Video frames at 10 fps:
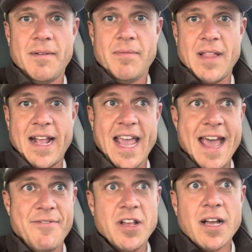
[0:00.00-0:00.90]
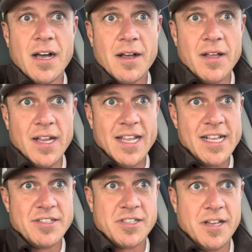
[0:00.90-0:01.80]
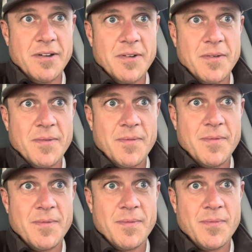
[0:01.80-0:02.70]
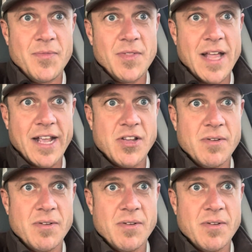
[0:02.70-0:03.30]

like having an instant, like